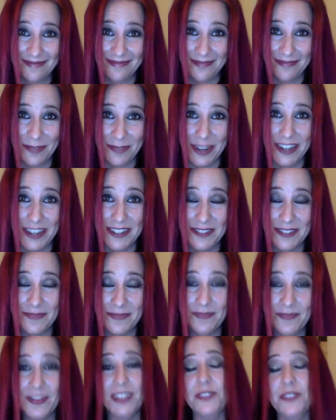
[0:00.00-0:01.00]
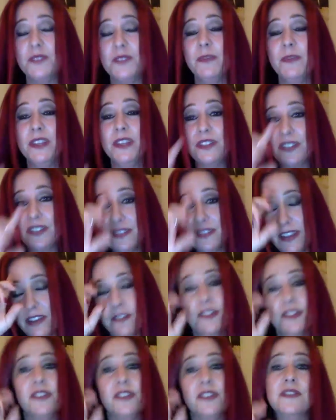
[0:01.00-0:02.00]
Right? Can you speak your
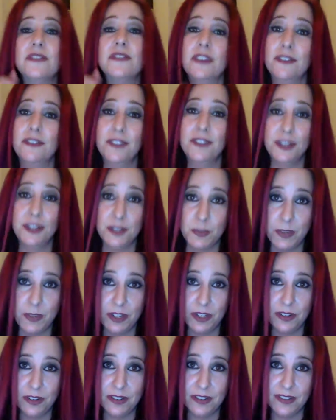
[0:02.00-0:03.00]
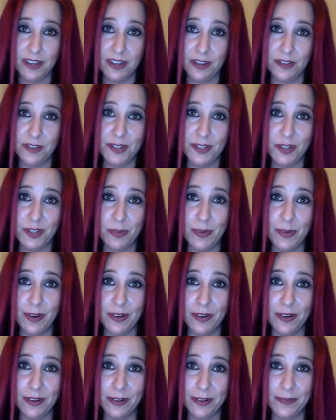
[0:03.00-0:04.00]
desires to yourself? Can you speak your desires to your
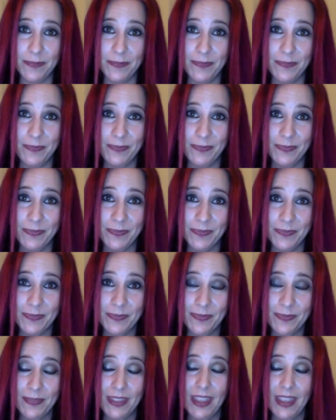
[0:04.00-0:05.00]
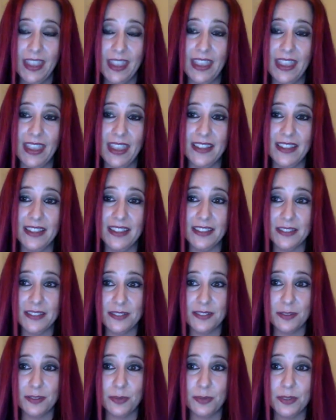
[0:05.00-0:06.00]
partner? And I think this
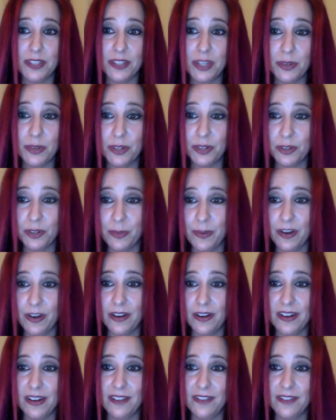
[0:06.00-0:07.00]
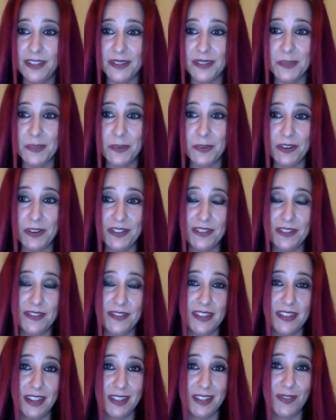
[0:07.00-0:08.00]
is a really critical part of the experience of
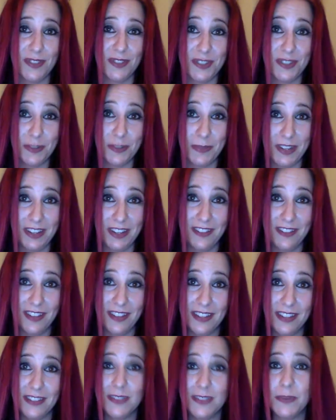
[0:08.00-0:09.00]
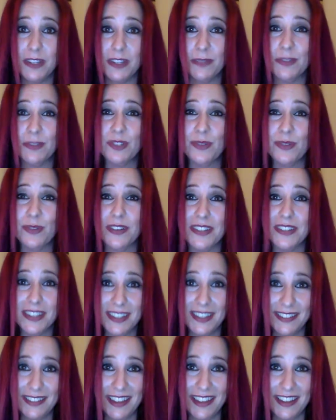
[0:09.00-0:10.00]
sex for so many of us, is being able to
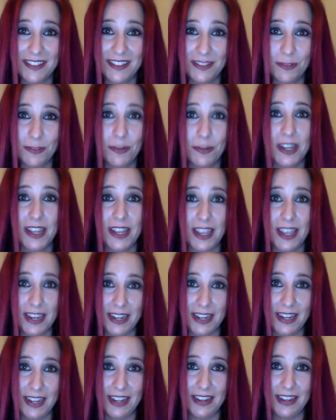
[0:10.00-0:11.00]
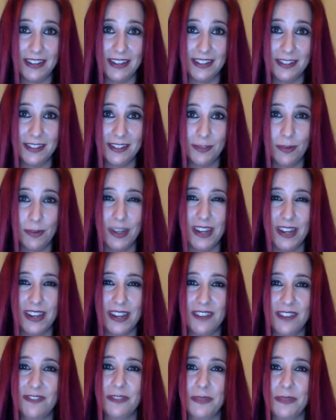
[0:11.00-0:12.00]
articulate what I need
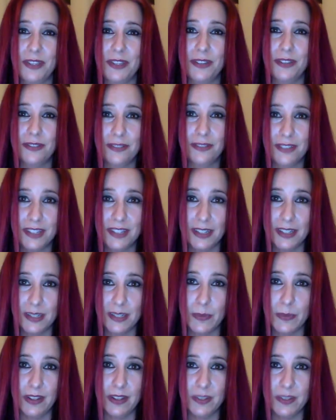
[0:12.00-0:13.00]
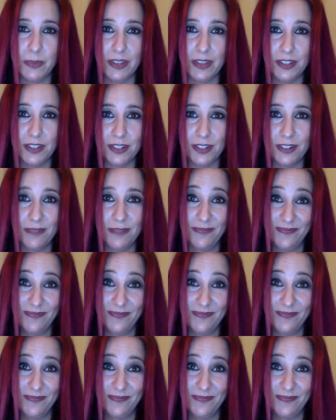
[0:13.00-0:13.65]
from you to experience pleasure,